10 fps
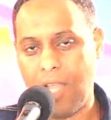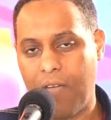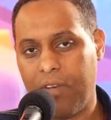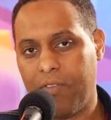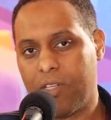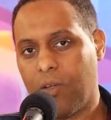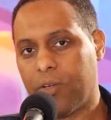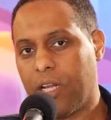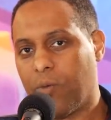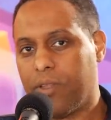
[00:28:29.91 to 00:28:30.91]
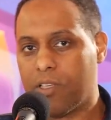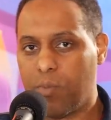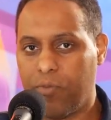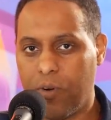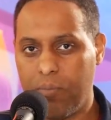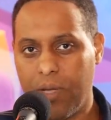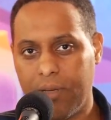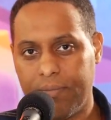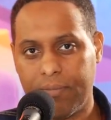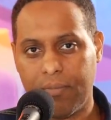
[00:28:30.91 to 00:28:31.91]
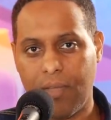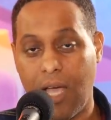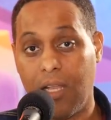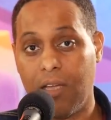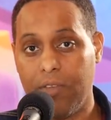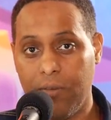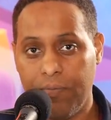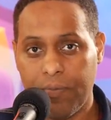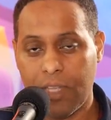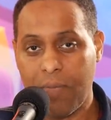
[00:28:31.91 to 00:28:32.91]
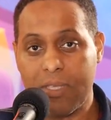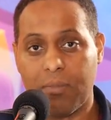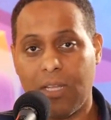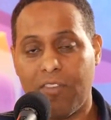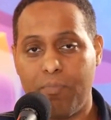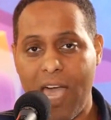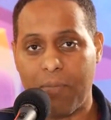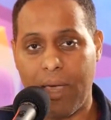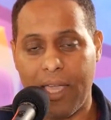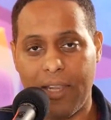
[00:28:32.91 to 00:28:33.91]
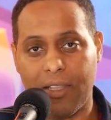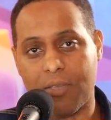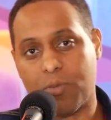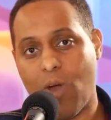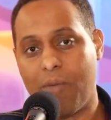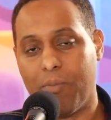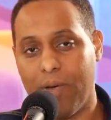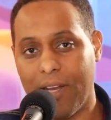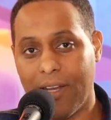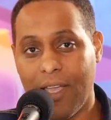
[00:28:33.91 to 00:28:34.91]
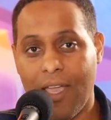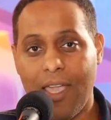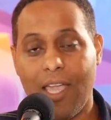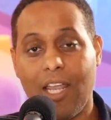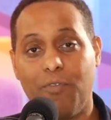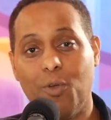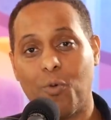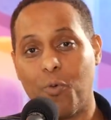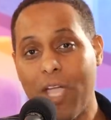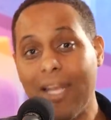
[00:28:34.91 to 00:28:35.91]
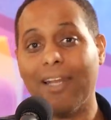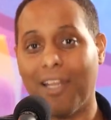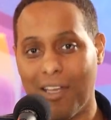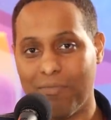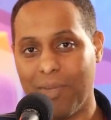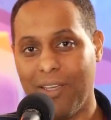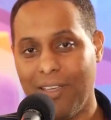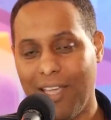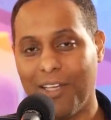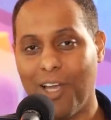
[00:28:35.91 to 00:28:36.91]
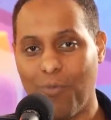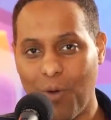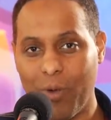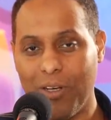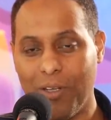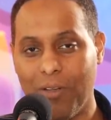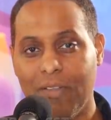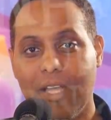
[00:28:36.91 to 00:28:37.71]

I've never told anyone this before, but I love you. Give me some love back by hitting the subscriber button. And if you really love me and love what we do,